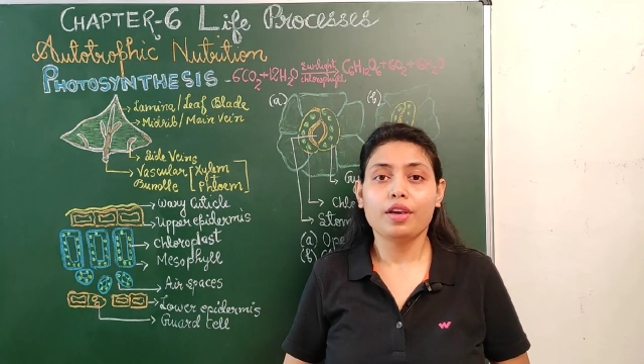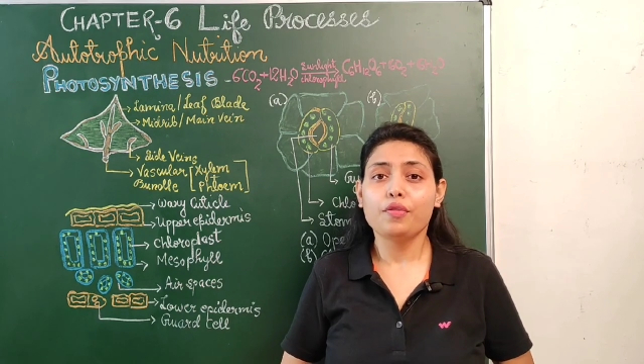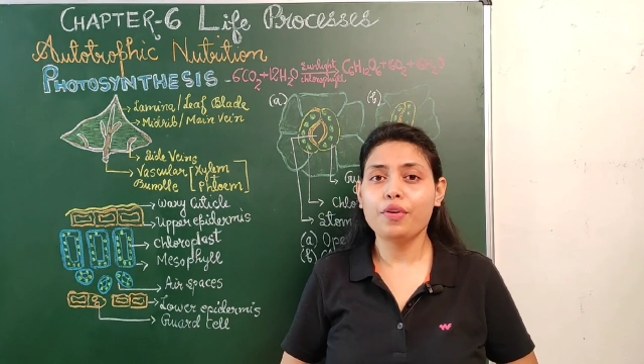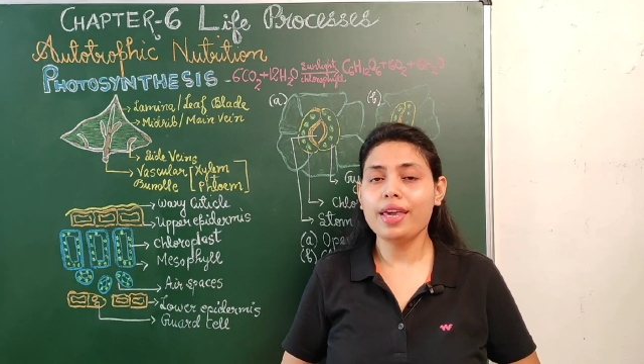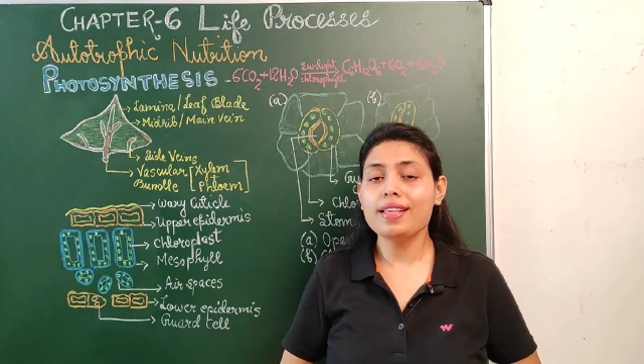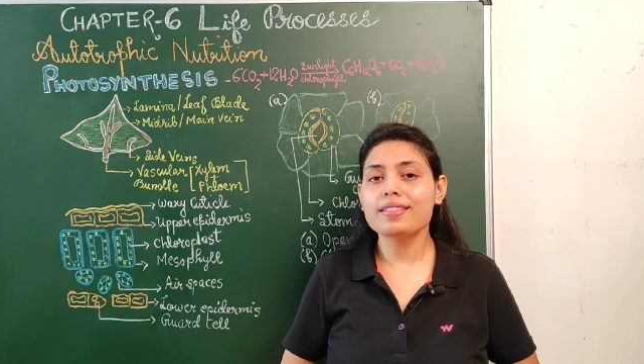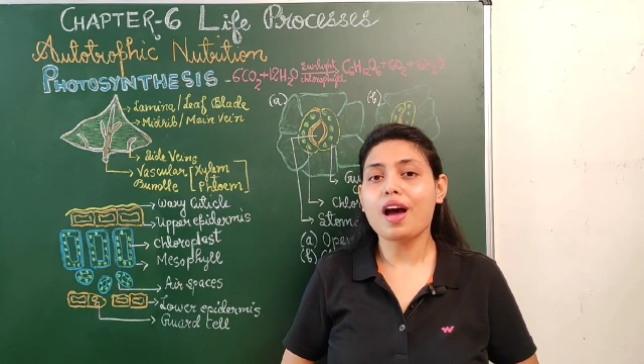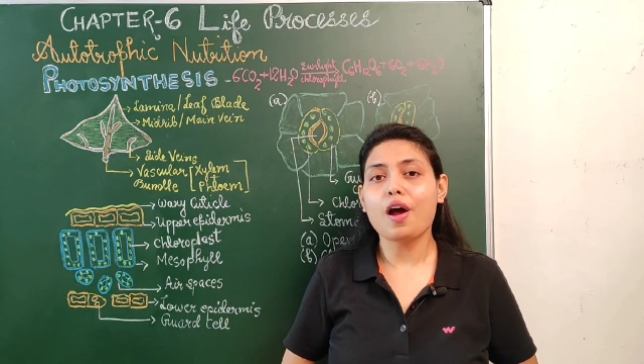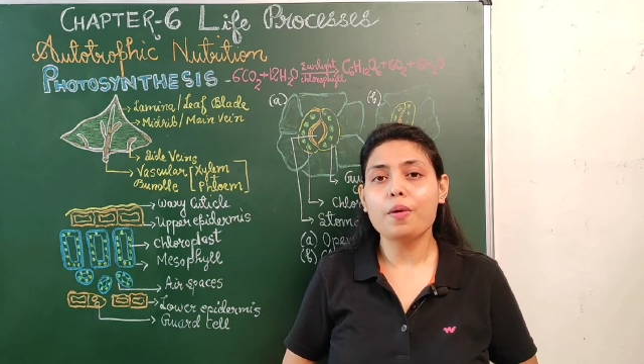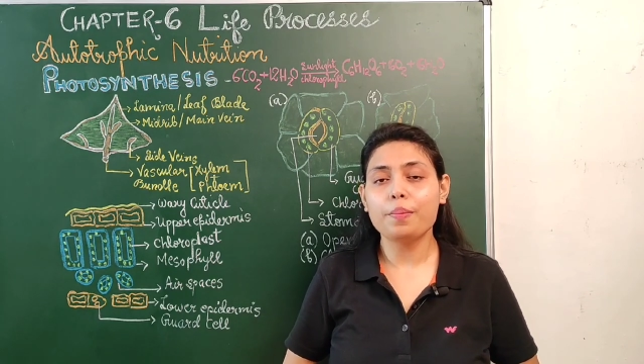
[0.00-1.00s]
Veins
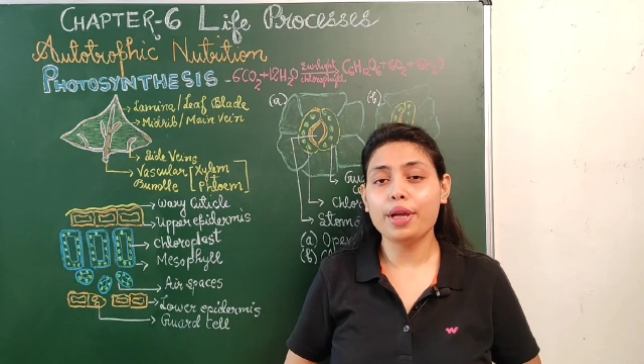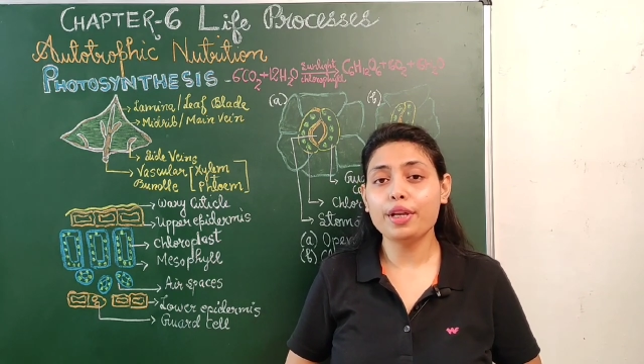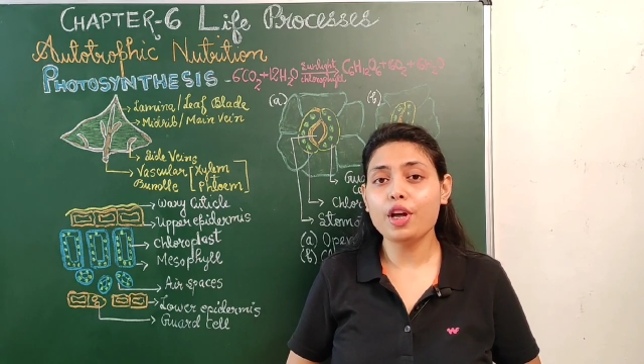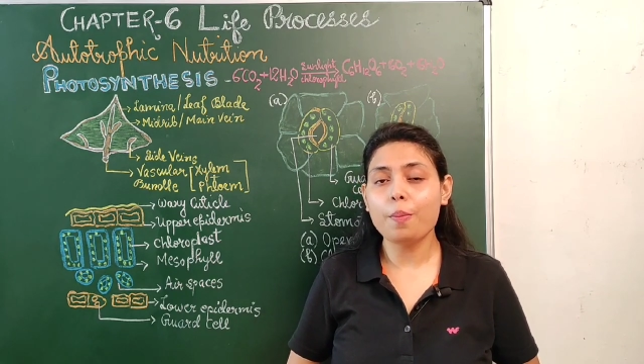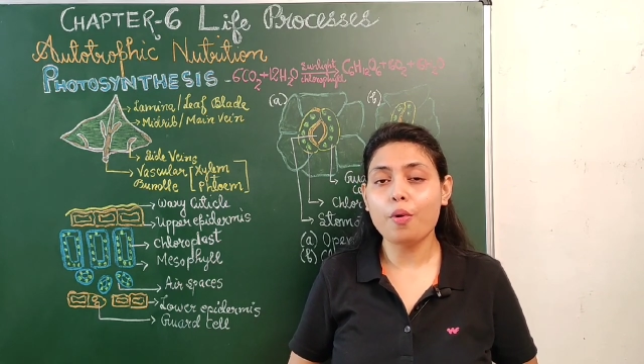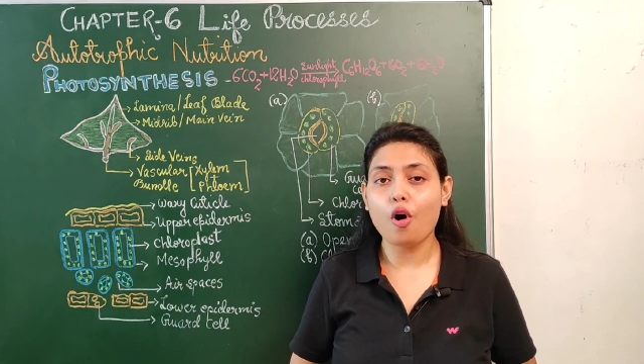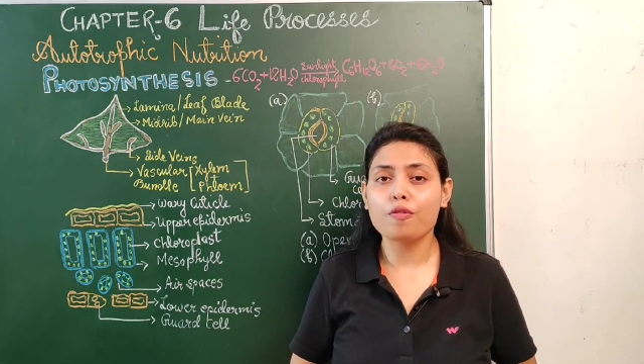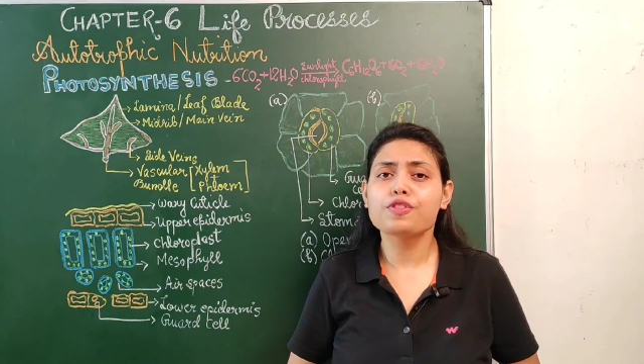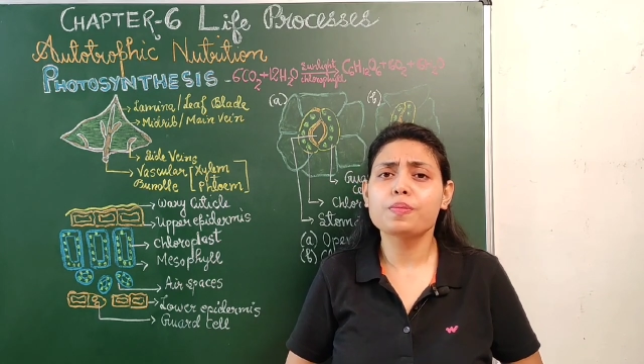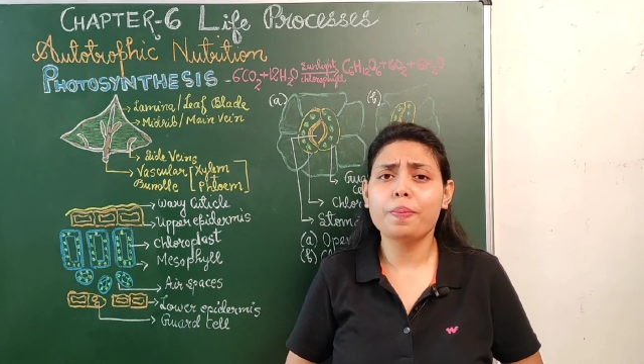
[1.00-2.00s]
are made up
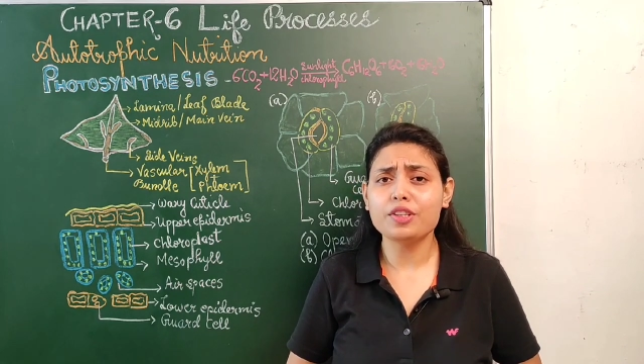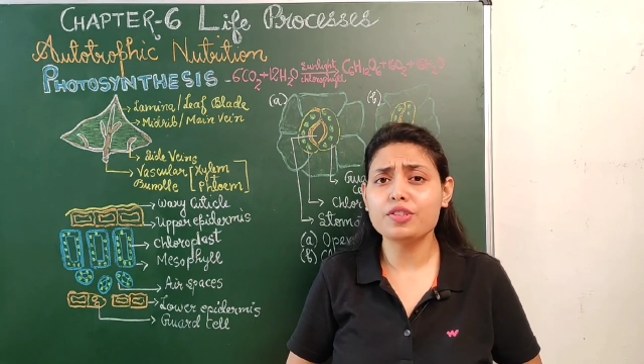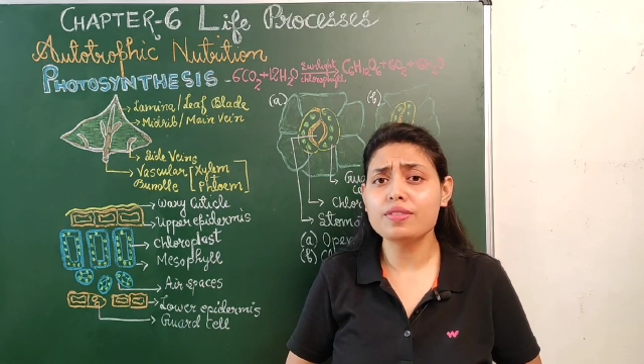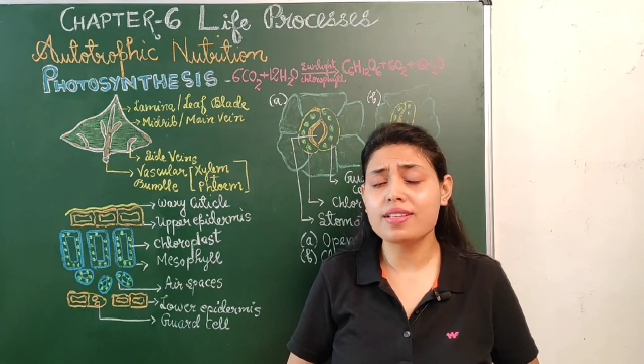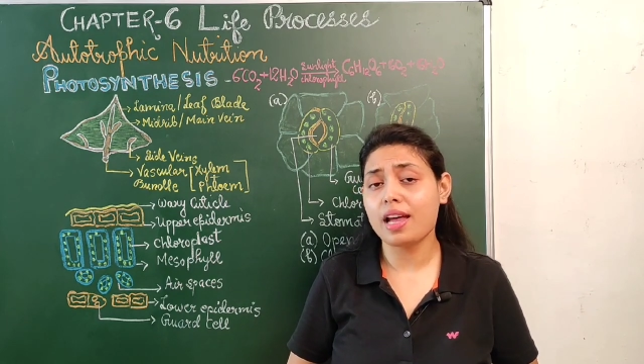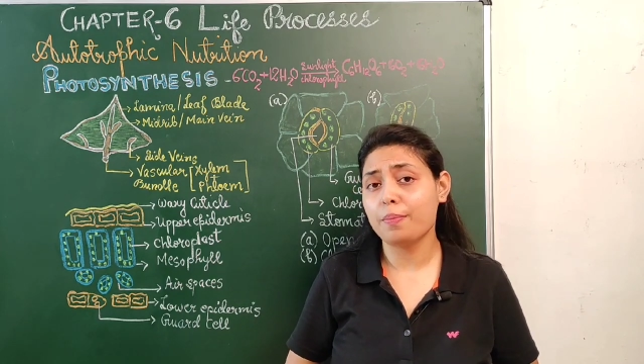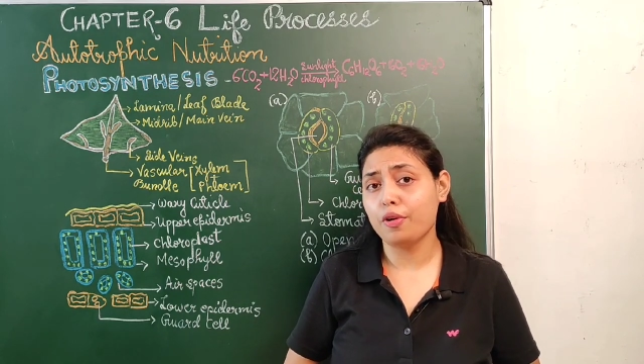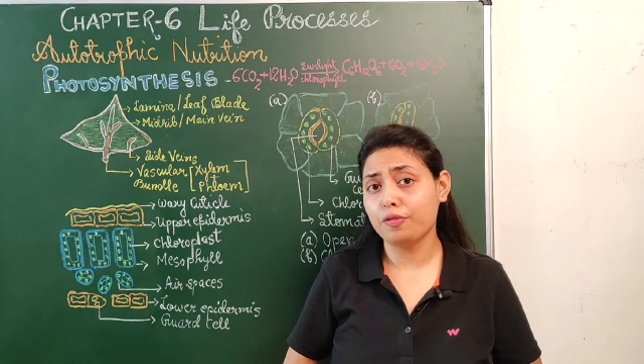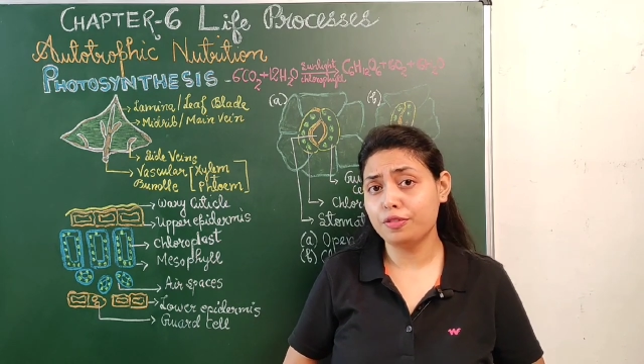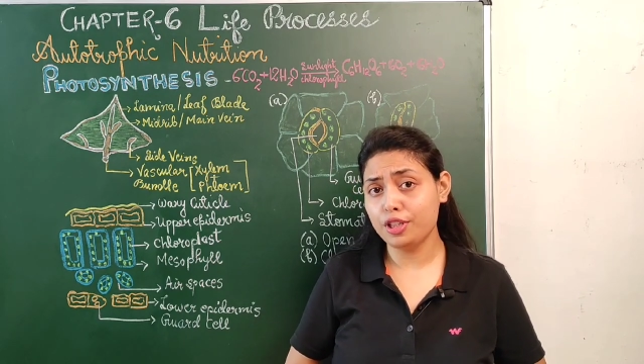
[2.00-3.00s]
of special type
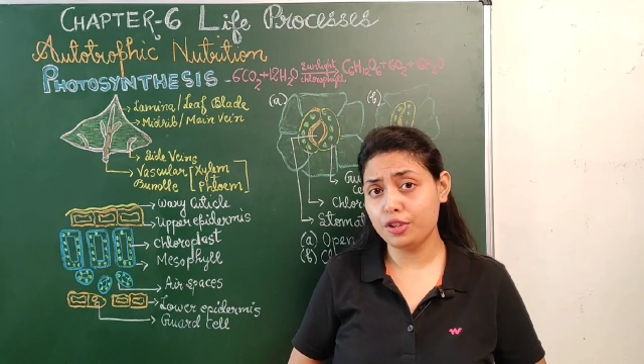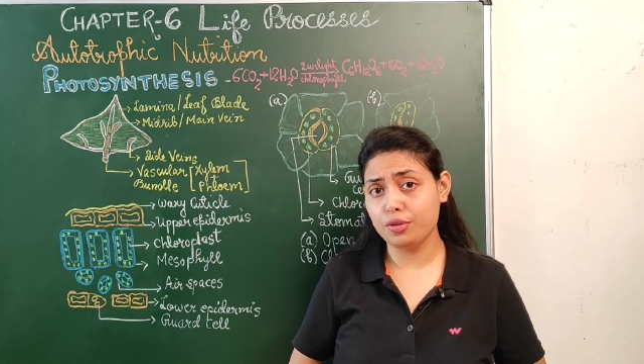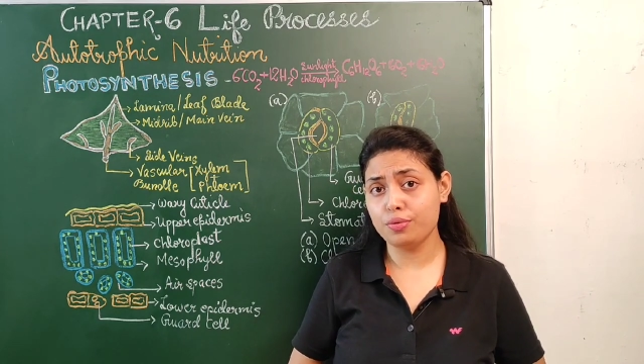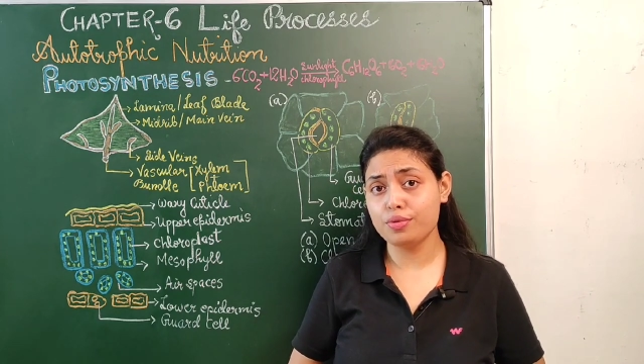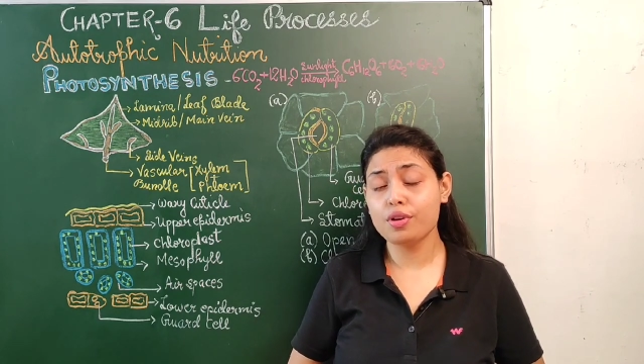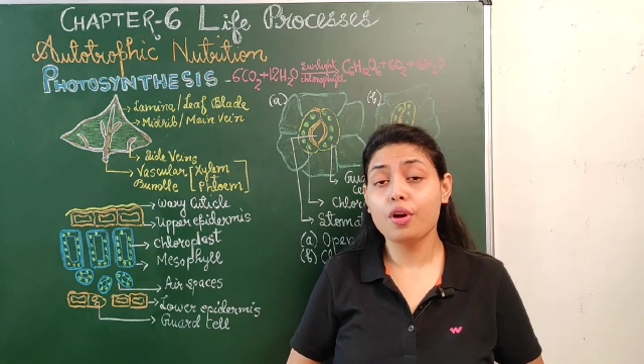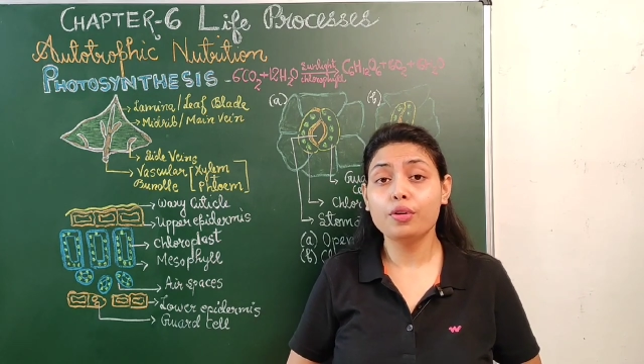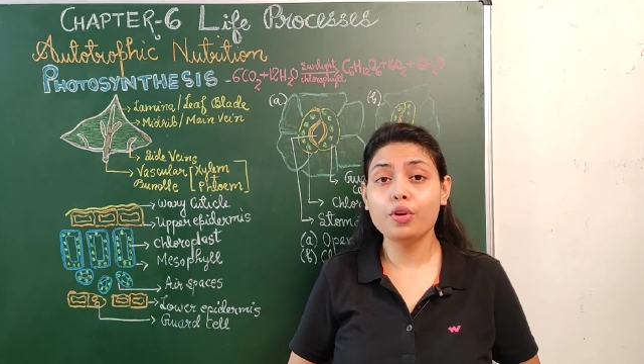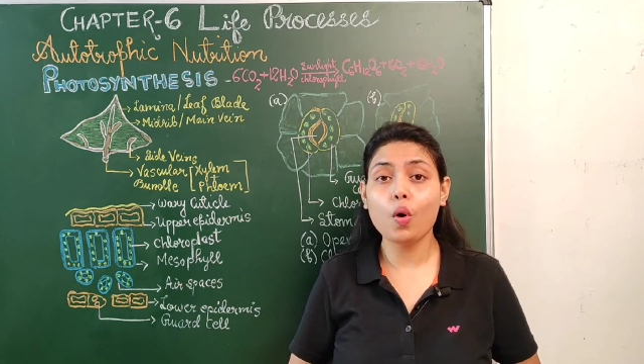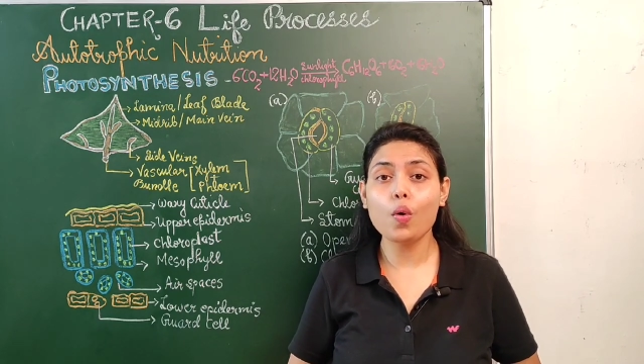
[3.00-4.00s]
of tissues
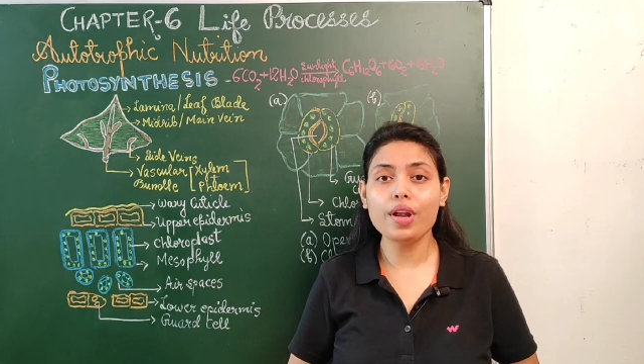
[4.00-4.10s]
known